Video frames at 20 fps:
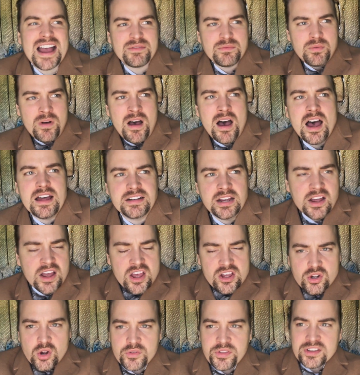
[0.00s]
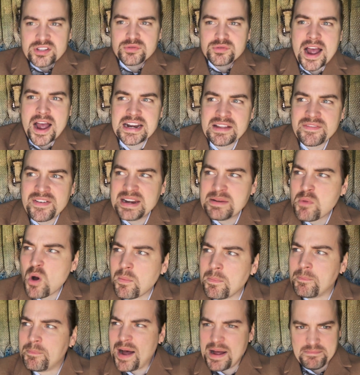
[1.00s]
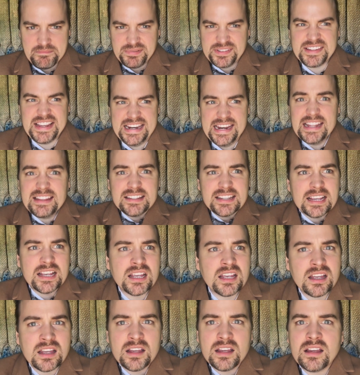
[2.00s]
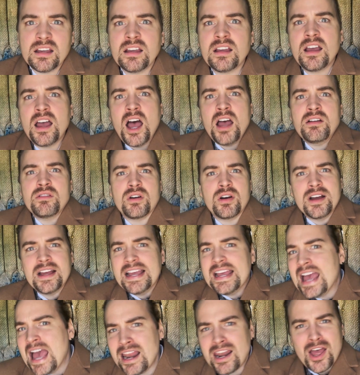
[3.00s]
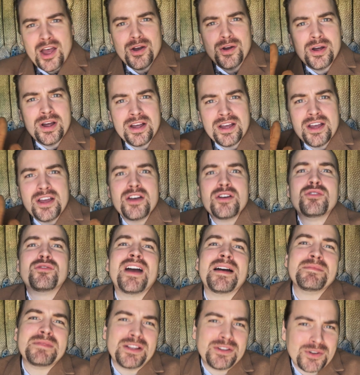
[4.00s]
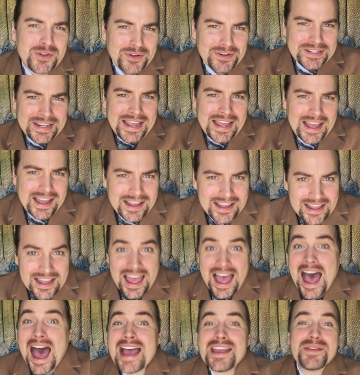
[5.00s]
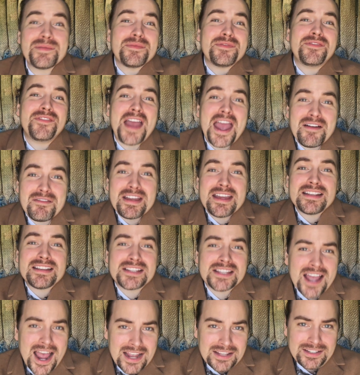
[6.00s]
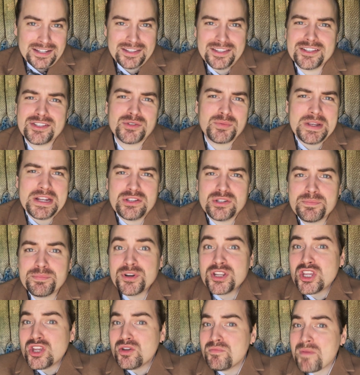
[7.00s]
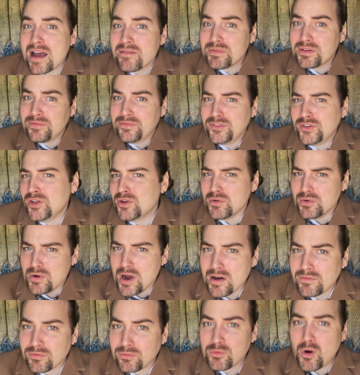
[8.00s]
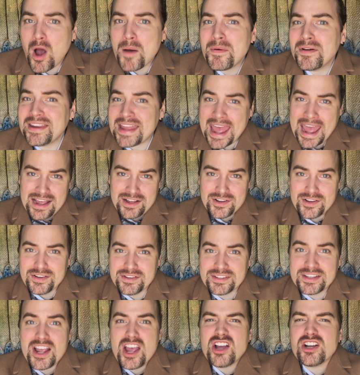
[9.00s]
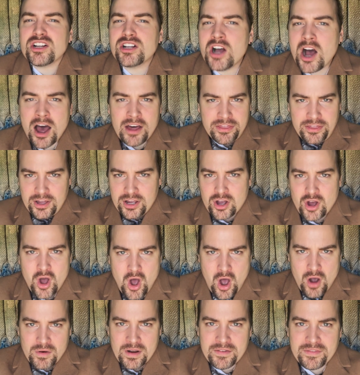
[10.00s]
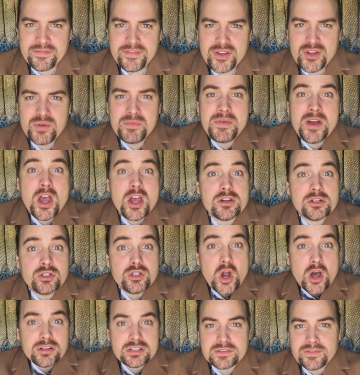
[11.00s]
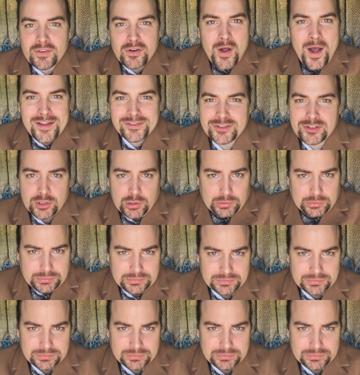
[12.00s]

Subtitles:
word, could this ride have any more bumps in it? Oh, hello, Gremlin Lord here. I am very excited this week to bring you my review of Robert Eggers' Gothic horror film, Nosferatu.